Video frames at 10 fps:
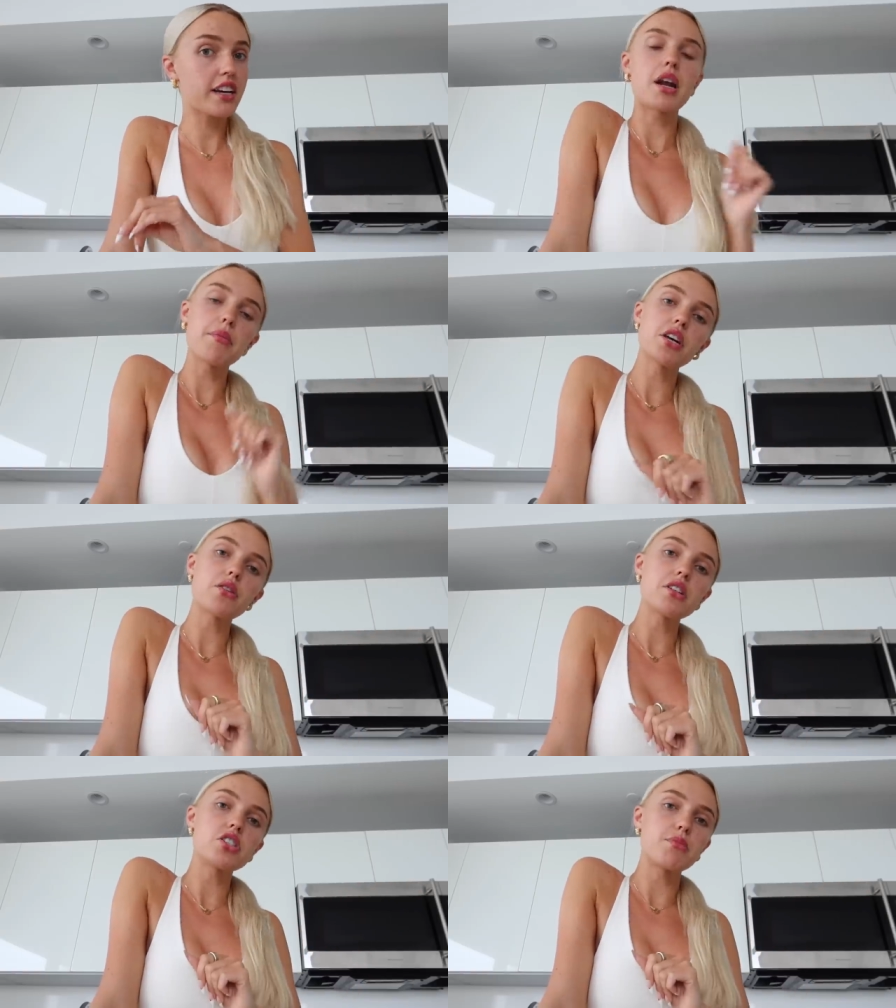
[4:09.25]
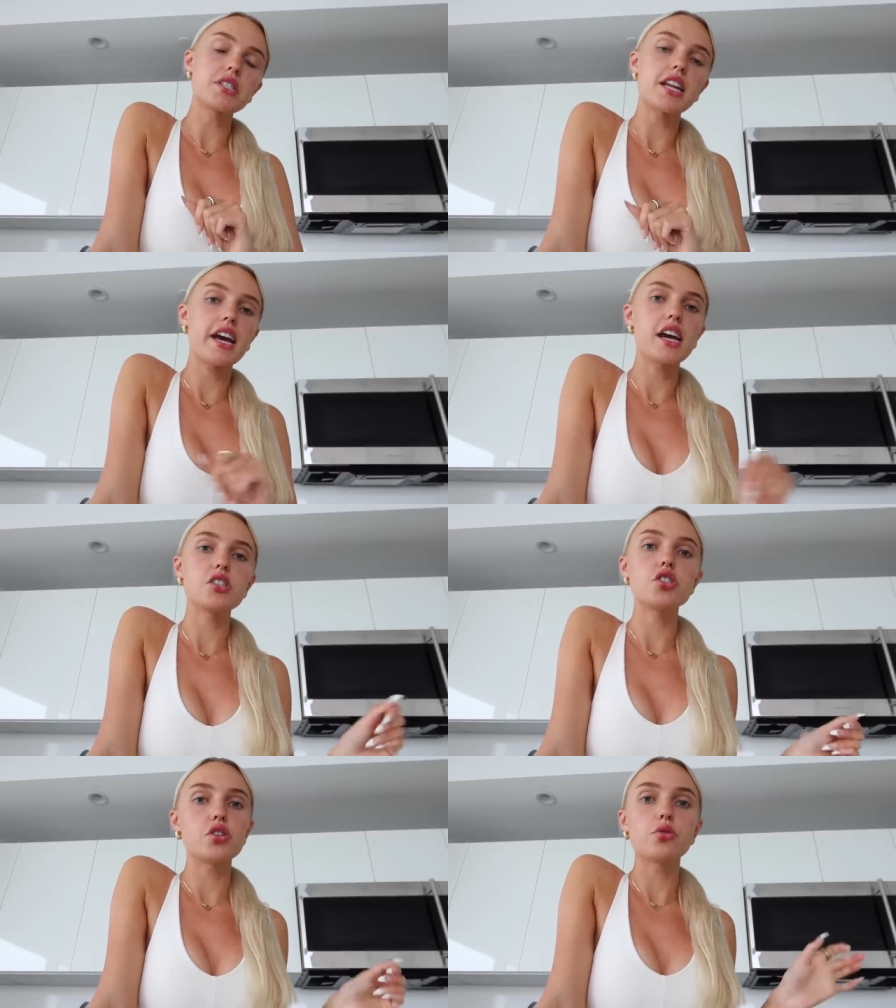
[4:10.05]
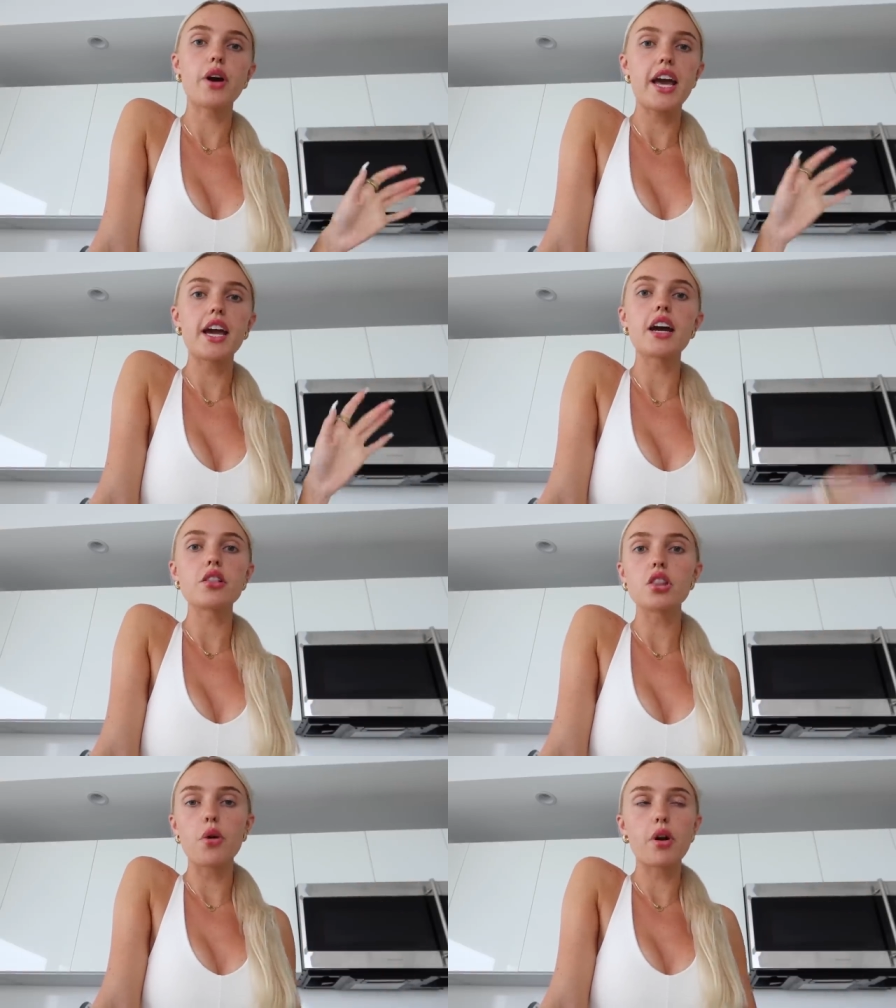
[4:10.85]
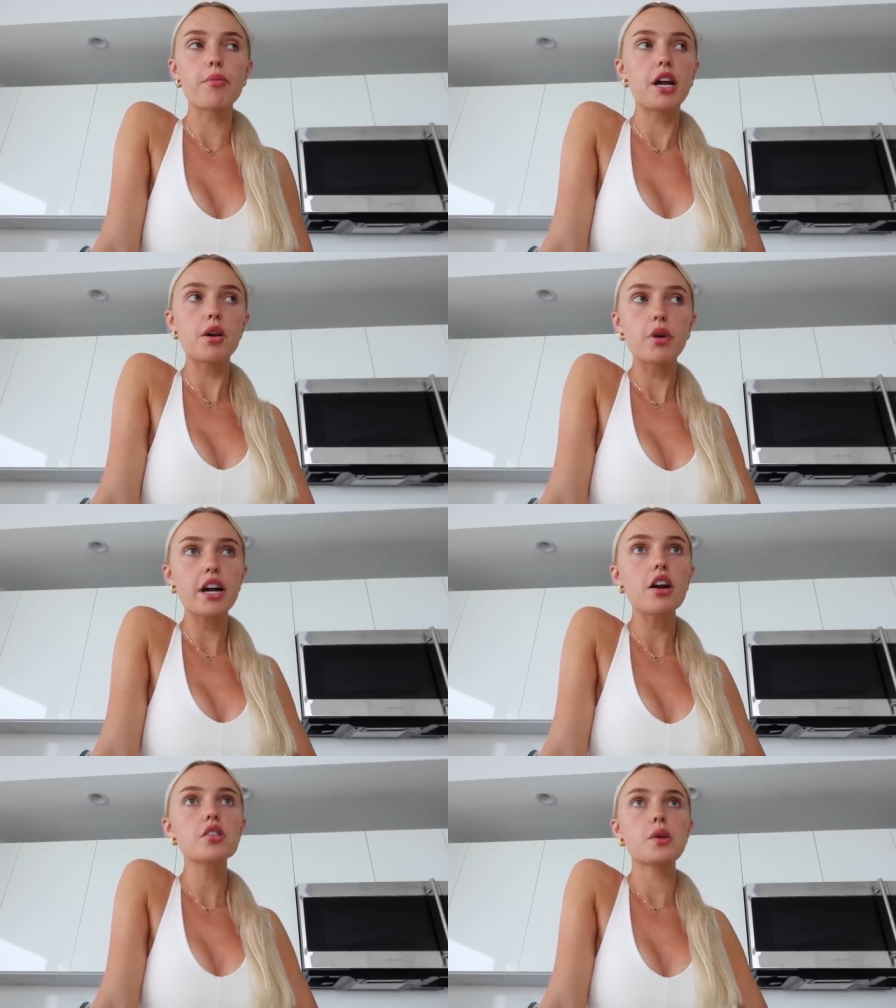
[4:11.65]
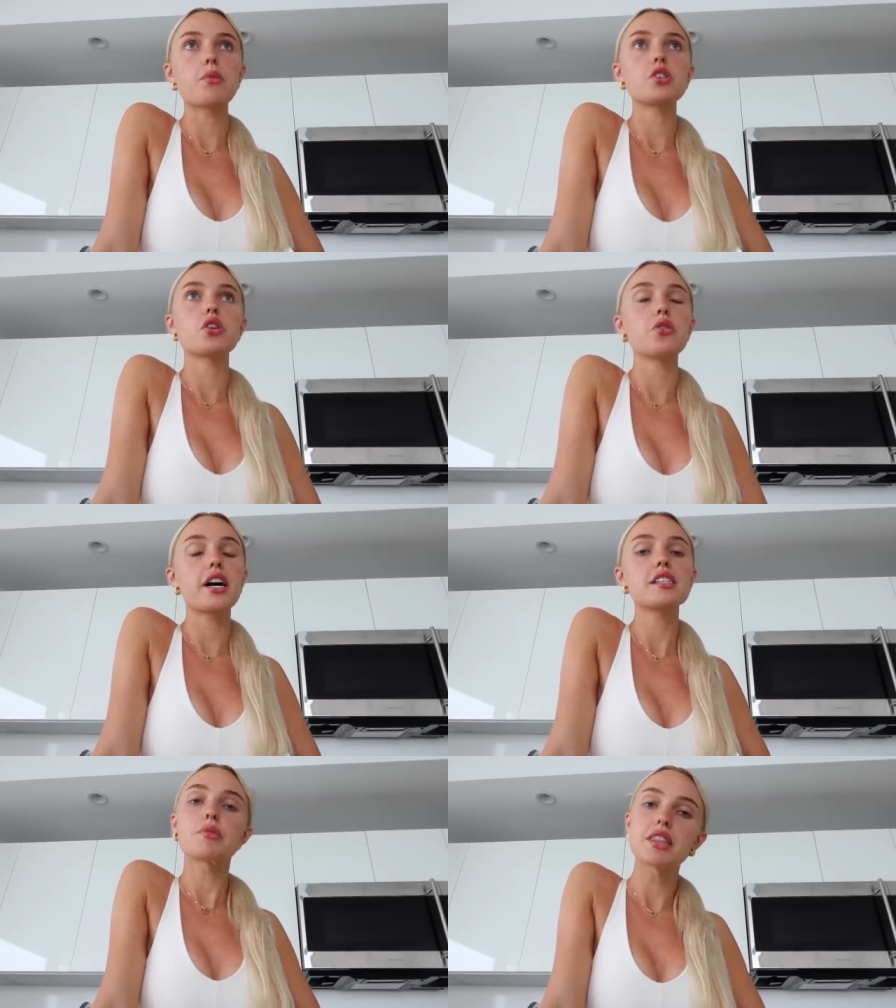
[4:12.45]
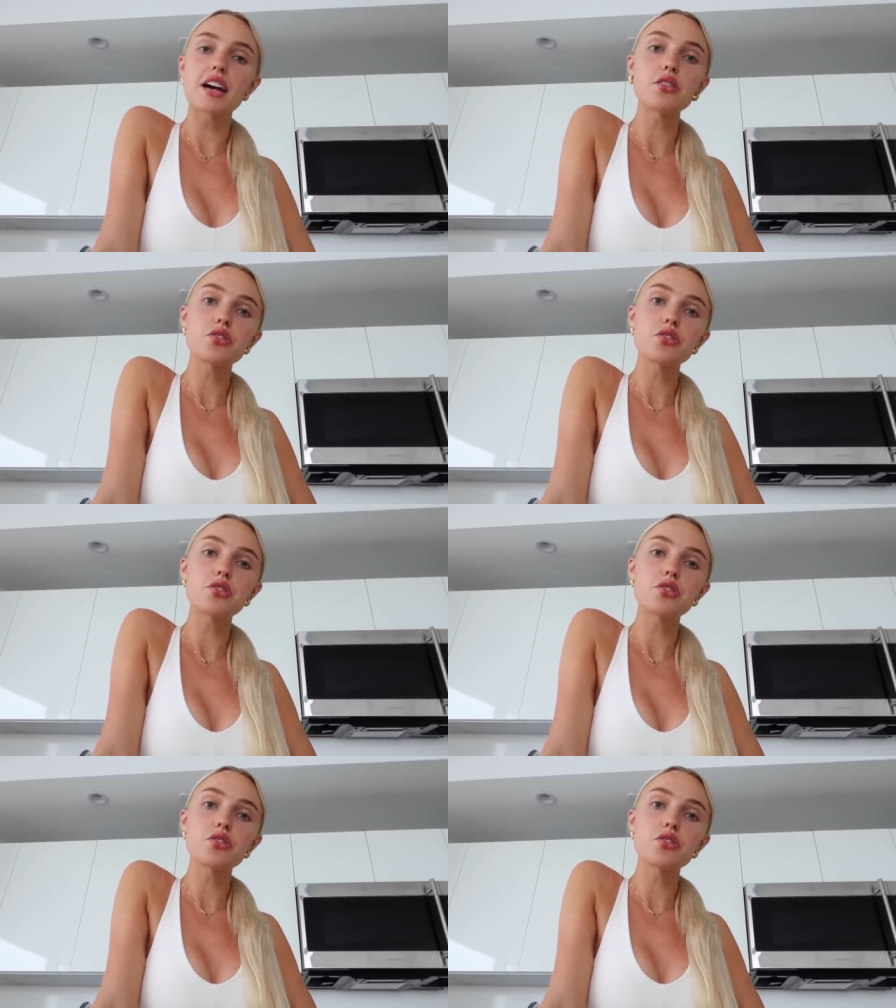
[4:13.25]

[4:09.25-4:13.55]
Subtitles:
But I'm gonna go to the gym today and do a lower body workout. So I will show you guys what that